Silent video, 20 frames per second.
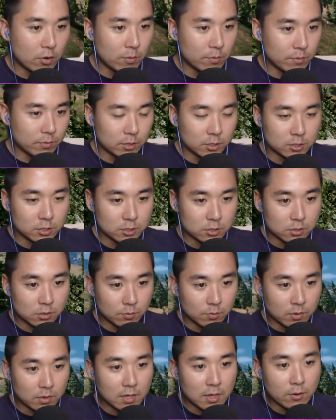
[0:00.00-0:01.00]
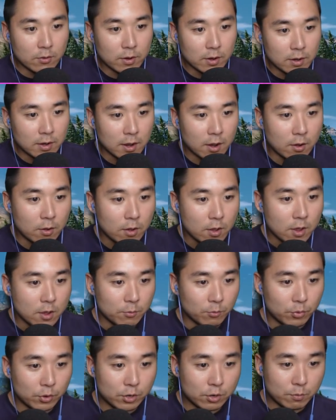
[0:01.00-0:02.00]
know I'm just assuming that right now.
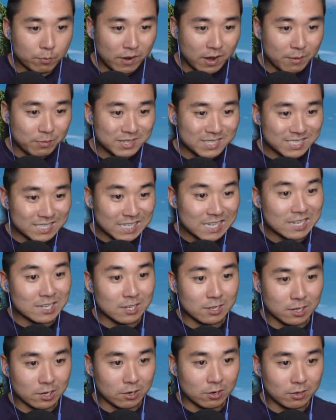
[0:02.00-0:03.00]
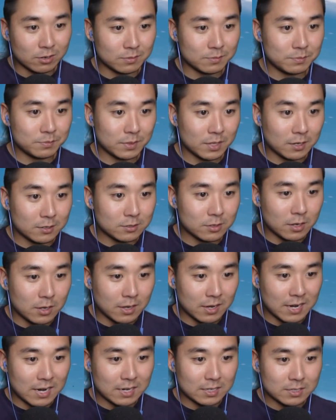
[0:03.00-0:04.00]
But you're probably stinky, girl. That's all
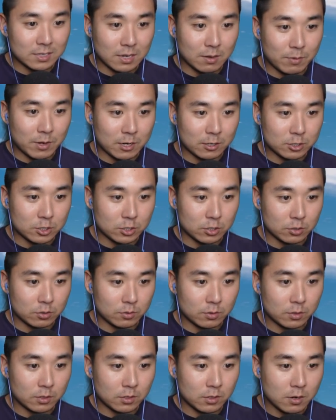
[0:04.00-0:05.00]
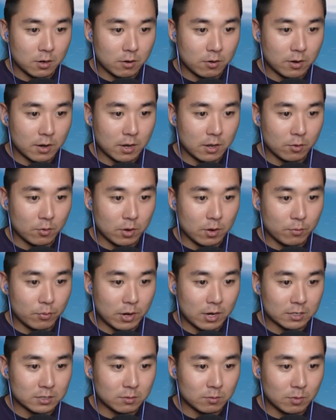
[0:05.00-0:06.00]
I gotta say about you. Alright, you wanna
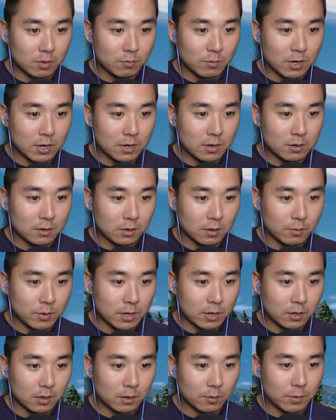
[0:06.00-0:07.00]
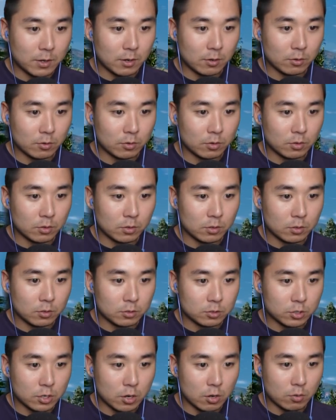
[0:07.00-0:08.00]
proxy me mine? Come on, come on.
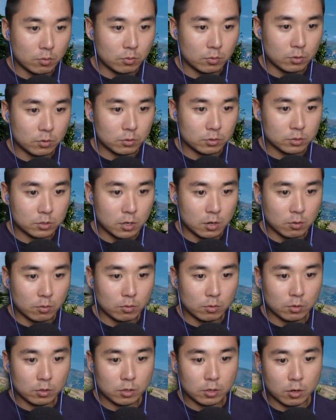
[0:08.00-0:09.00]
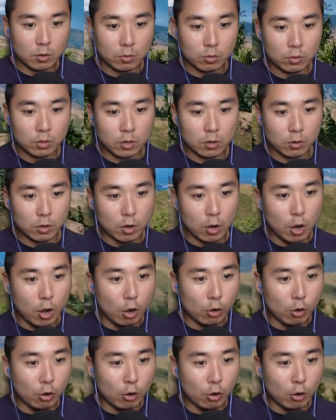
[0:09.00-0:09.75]
Let's go. Let's go. Go, go, go.